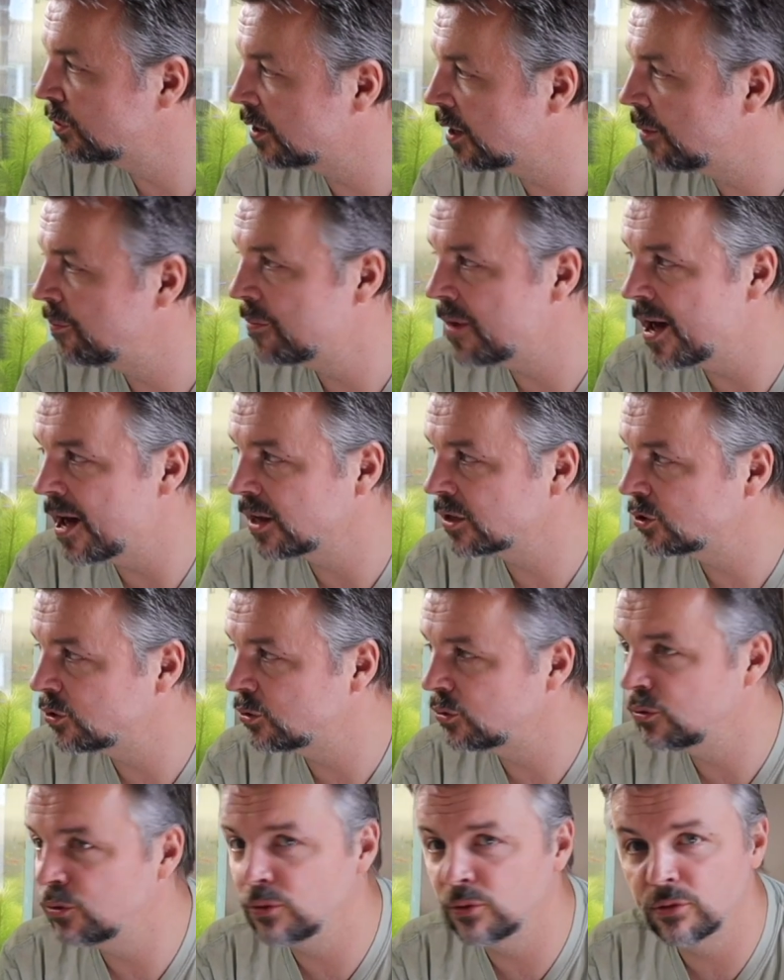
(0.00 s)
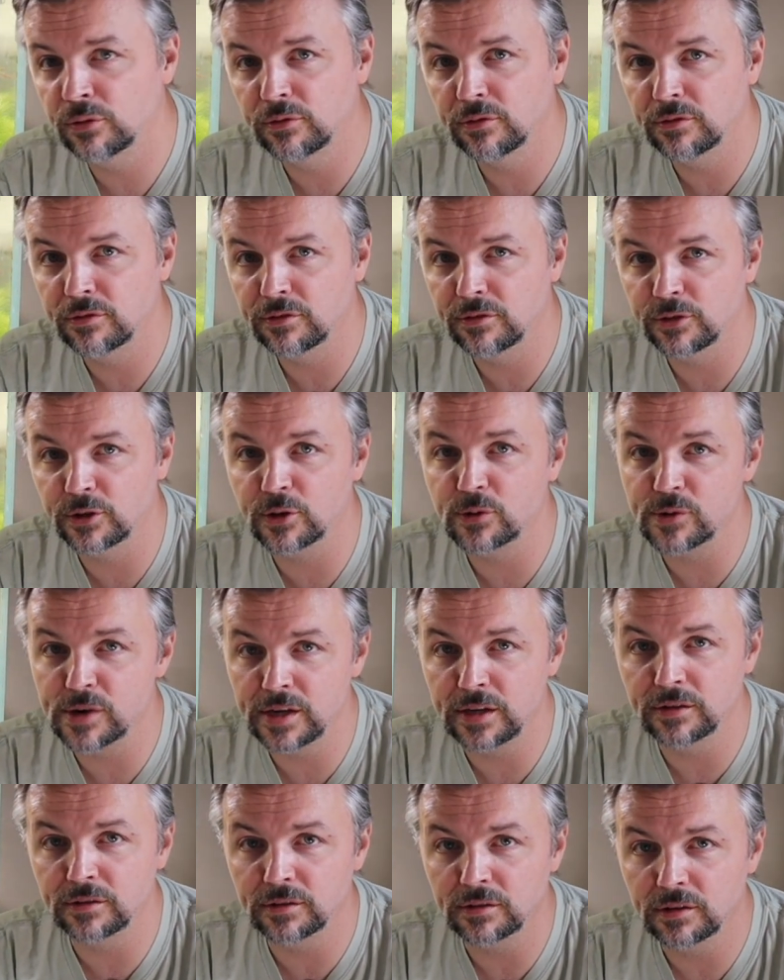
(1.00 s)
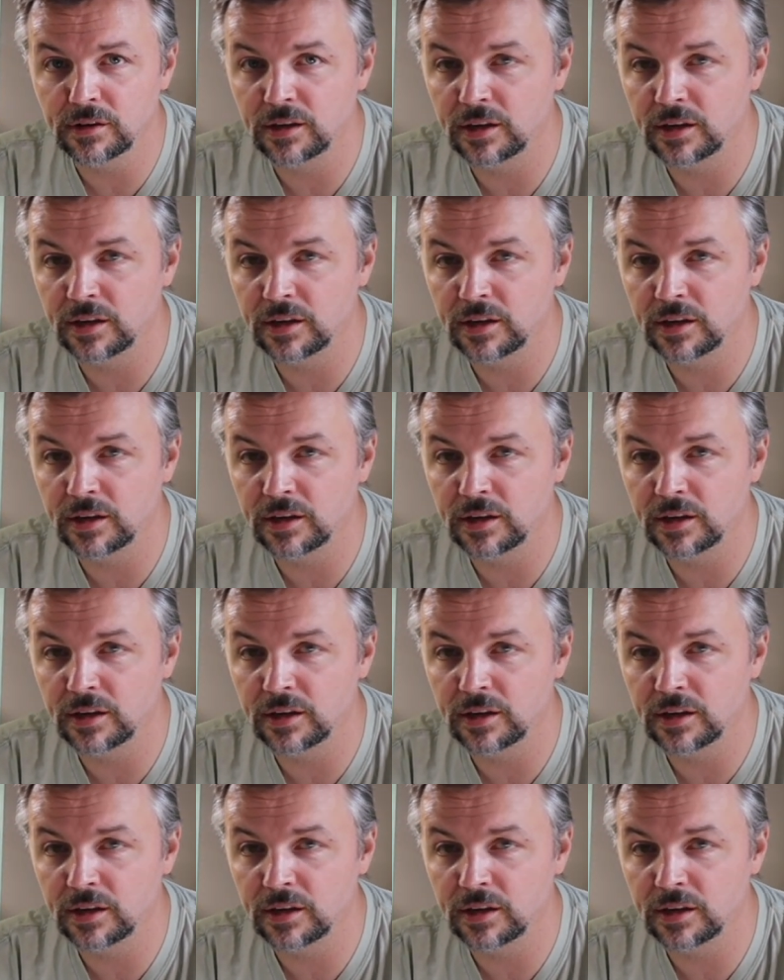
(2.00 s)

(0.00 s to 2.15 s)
come back to the green.